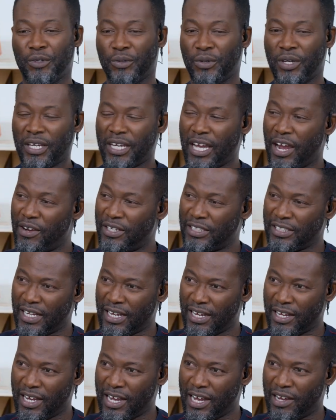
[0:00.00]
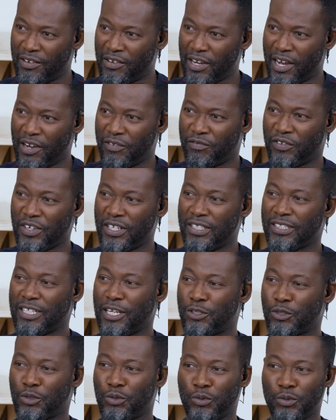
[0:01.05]
know, encourage our friends,
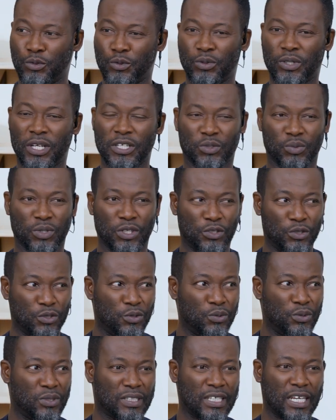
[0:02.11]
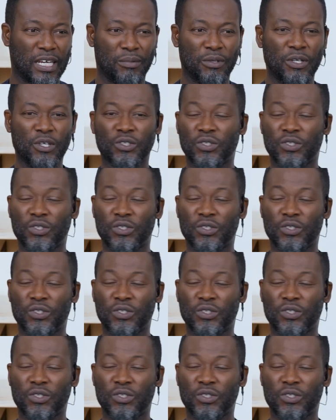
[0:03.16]
our school as well to do same,